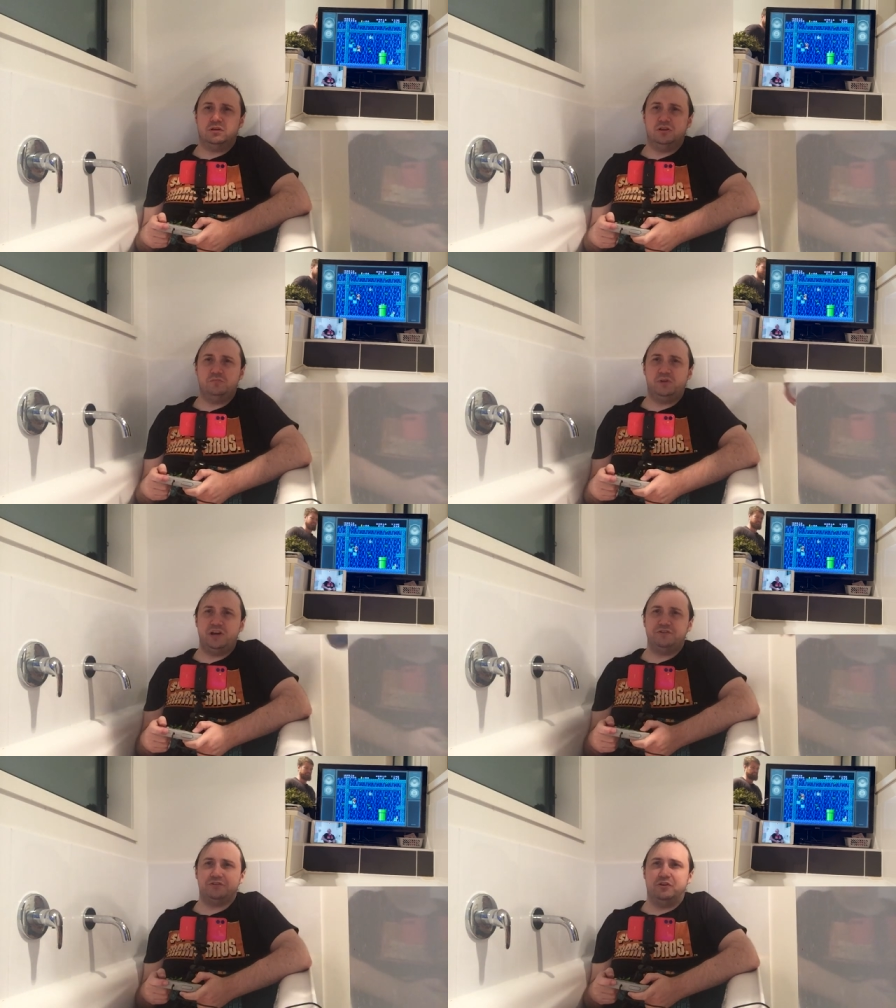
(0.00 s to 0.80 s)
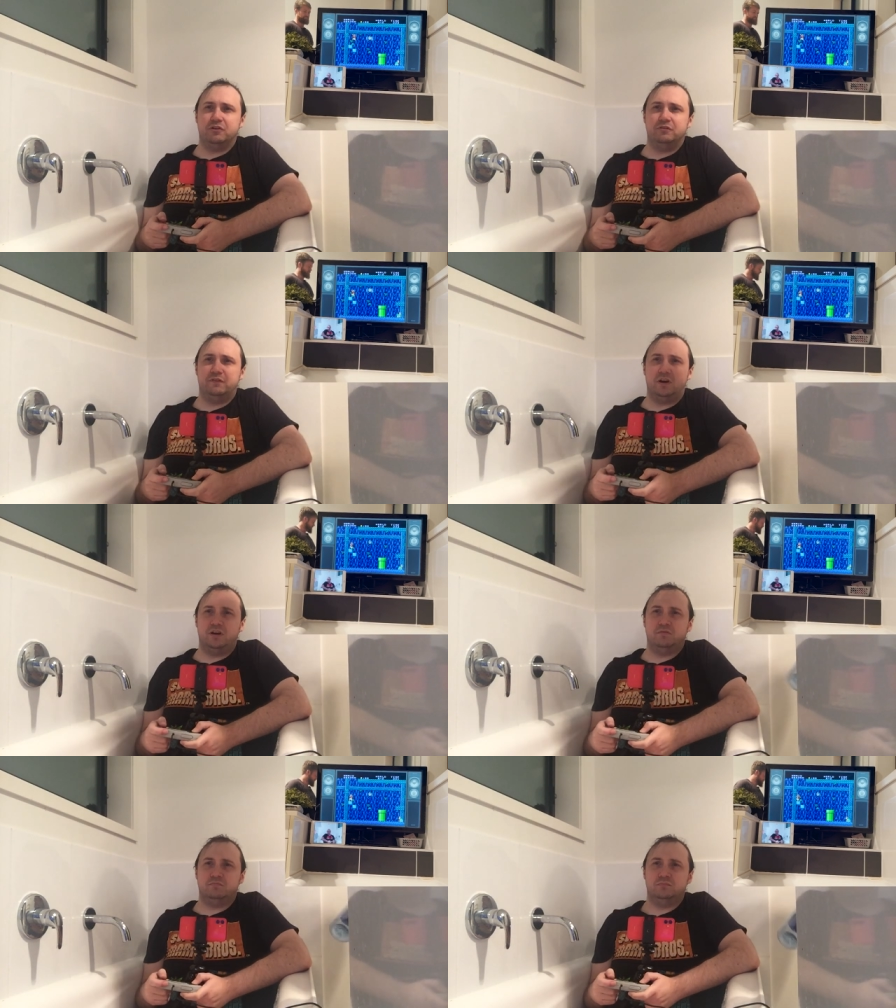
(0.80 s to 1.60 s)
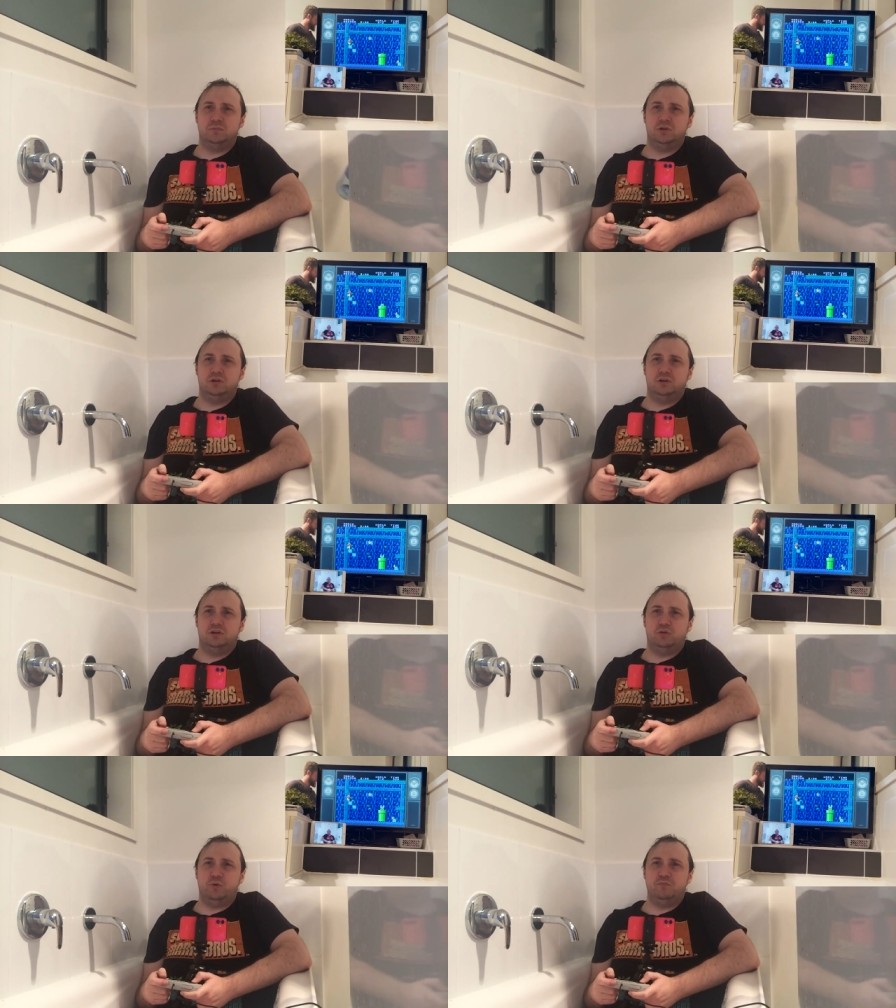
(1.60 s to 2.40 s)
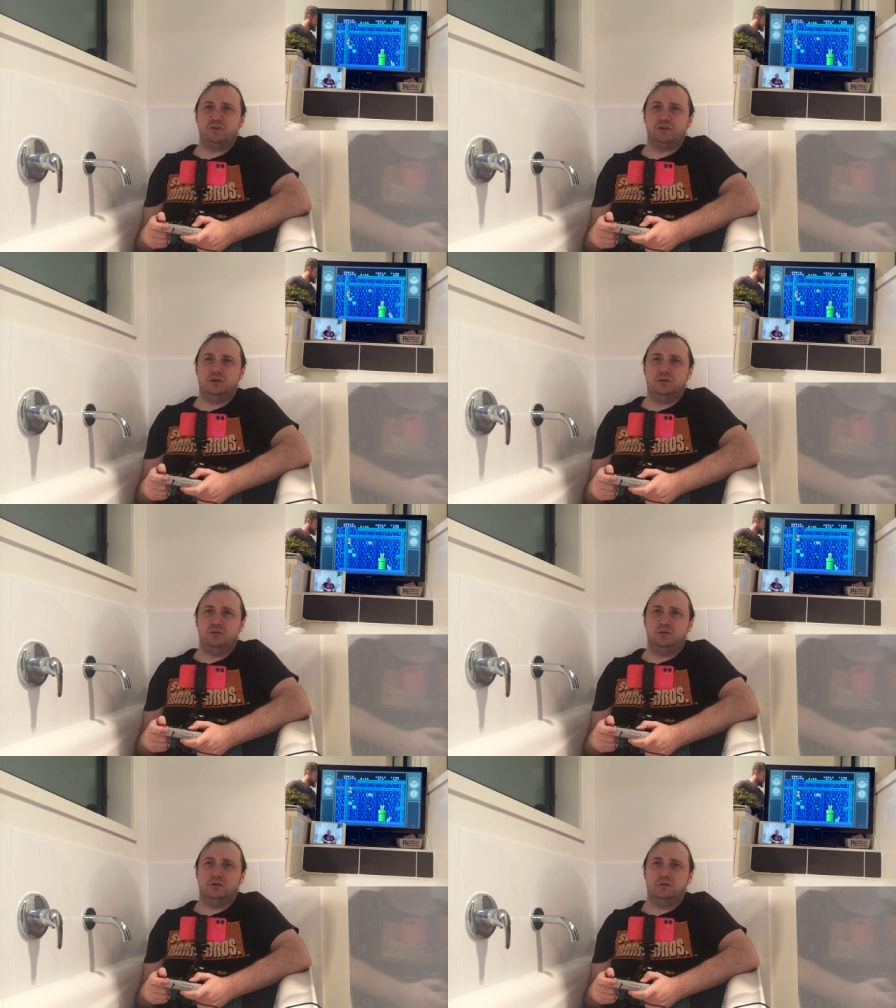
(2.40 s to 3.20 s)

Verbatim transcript: Can you play the song of um, the windmill song?